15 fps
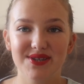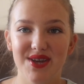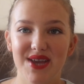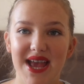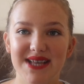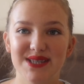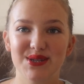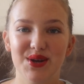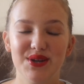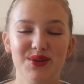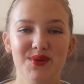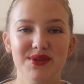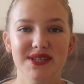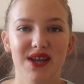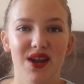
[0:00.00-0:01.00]
So yeah, sorry
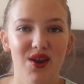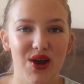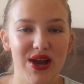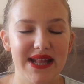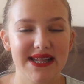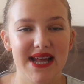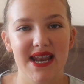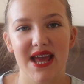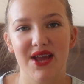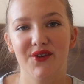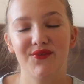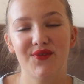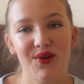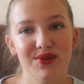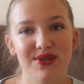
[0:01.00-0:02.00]
there wasn't a lot in there, like
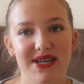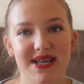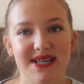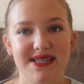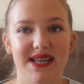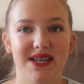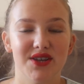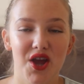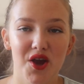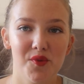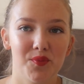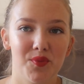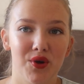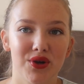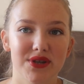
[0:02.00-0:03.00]
folders and
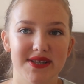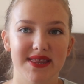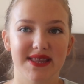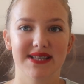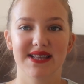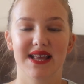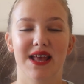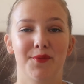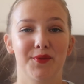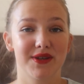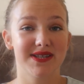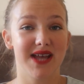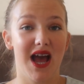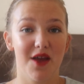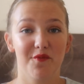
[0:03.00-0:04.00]
notebooks and things like that,
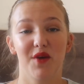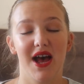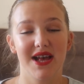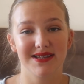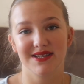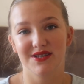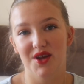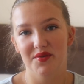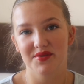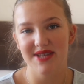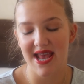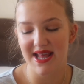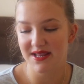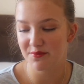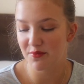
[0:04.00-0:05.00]
because I personally don't
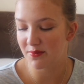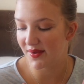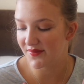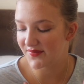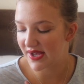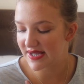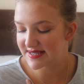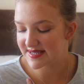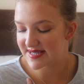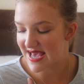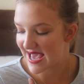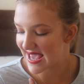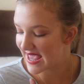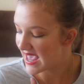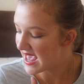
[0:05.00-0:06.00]
take them on my first
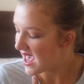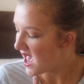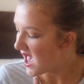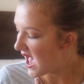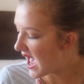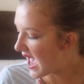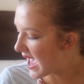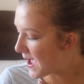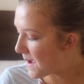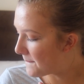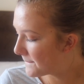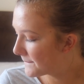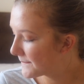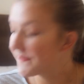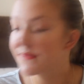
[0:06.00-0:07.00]
day.
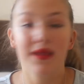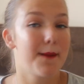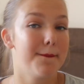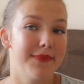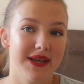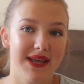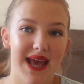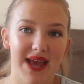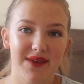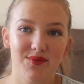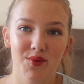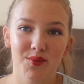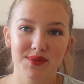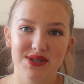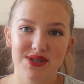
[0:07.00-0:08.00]
But yeah, if
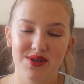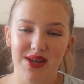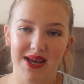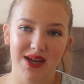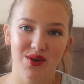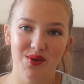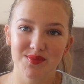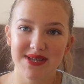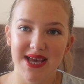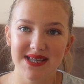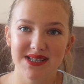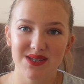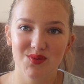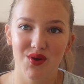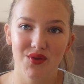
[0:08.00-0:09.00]
you want me to do like an
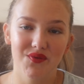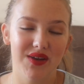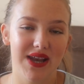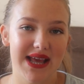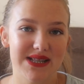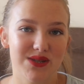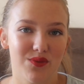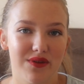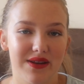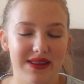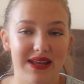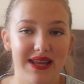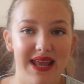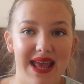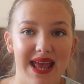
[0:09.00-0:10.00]
updated one for later on in
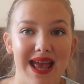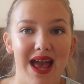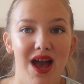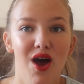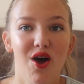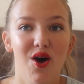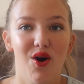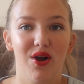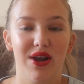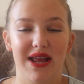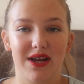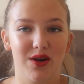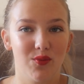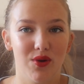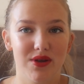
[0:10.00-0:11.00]
the year, or
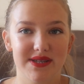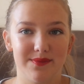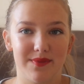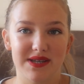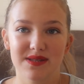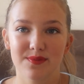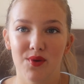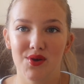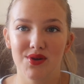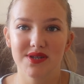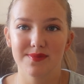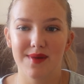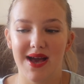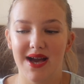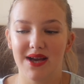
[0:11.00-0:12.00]
like a what's in my
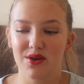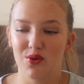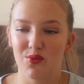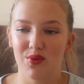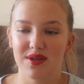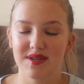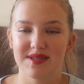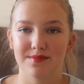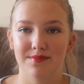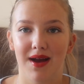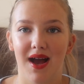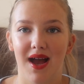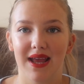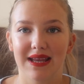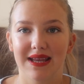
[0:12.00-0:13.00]
sports bag, or what's in
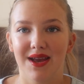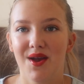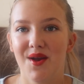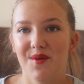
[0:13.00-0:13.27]
my